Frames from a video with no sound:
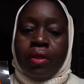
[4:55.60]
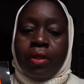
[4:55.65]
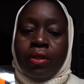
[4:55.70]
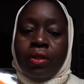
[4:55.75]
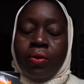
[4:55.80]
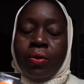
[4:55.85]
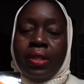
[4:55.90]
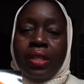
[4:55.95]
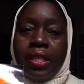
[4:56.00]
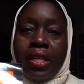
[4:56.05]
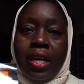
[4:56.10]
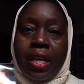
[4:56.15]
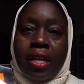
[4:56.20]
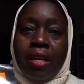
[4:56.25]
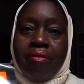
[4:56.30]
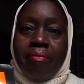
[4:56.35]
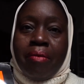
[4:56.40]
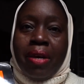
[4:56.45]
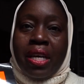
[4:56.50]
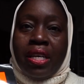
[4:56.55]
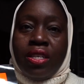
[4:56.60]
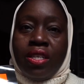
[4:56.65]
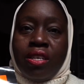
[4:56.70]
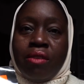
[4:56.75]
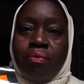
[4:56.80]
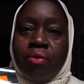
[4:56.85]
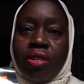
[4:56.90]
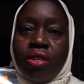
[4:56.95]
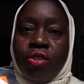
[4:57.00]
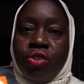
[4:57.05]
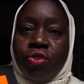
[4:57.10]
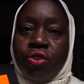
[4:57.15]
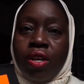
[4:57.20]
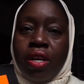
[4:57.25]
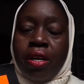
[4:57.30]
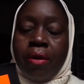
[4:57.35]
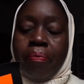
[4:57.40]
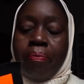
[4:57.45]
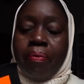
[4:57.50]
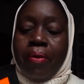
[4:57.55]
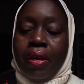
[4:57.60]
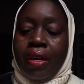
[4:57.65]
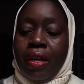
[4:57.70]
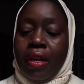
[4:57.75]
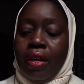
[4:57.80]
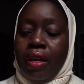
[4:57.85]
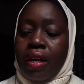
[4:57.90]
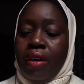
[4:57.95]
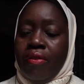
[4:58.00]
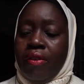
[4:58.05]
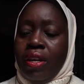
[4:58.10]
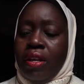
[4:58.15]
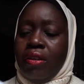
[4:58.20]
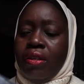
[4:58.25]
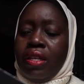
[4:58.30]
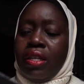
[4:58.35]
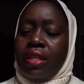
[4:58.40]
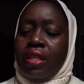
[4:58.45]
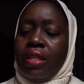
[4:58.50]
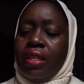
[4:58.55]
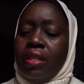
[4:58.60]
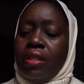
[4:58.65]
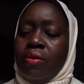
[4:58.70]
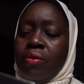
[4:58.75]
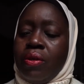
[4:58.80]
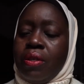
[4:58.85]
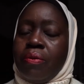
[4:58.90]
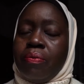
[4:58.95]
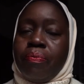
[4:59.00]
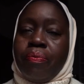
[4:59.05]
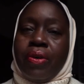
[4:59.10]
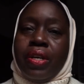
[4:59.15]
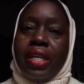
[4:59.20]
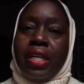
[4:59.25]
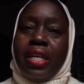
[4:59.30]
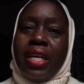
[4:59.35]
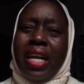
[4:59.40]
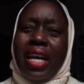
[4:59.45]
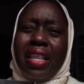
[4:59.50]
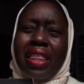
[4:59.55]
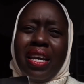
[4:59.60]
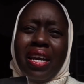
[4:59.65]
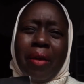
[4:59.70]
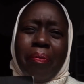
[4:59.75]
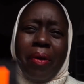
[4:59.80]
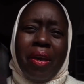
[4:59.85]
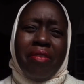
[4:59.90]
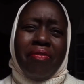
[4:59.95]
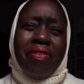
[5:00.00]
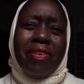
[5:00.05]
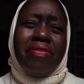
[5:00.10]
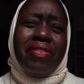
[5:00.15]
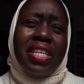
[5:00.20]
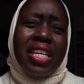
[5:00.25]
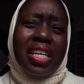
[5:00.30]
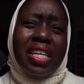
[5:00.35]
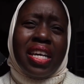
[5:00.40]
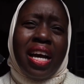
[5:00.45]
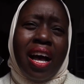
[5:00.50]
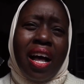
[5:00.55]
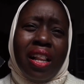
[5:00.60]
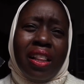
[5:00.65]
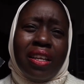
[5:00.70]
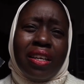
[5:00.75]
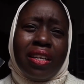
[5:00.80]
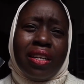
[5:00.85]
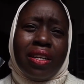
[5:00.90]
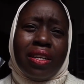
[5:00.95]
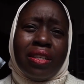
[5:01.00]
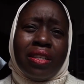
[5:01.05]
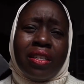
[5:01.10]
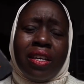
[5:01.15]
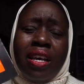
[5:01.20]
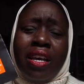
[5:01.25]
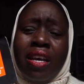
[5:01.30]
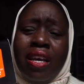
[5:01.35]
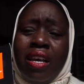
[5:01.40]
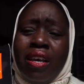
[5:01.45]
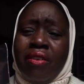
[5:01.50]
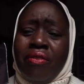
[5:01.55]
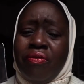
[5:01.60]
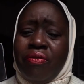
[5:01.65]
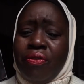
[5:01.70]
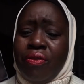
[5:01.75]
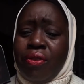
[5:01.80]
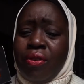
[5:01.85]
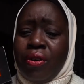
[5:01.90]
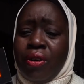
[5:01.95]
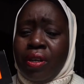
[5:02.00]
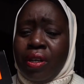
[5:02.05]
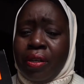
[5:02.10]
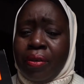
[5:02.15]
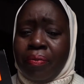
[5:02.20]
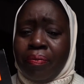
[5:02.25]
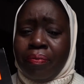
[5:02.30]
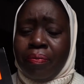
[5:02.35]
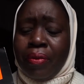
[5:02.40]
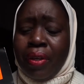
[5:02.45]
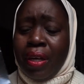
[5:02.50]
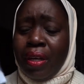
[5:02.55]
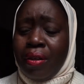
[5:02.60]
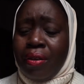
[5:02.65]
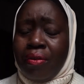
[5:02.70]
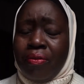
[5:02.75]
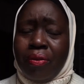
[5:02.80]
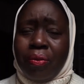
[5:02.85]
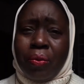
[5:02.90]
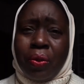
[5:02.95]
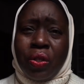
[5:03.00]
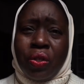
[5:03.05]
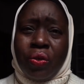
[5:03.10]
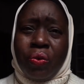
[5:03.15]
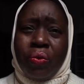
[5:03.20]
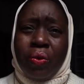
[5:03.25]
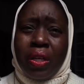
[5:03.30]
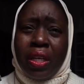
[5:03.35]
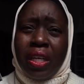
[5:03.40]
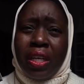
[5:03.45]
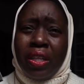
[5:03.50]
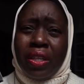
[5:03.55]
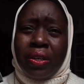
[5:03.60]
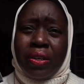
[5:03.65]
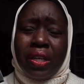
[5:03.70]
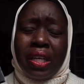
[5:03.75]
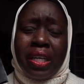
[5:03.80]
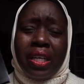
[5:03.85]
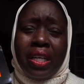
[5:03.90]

towards the end of my Egyptian trip, even though this was pretty good. I think I paid $15 for, I don't know if it was 20, 30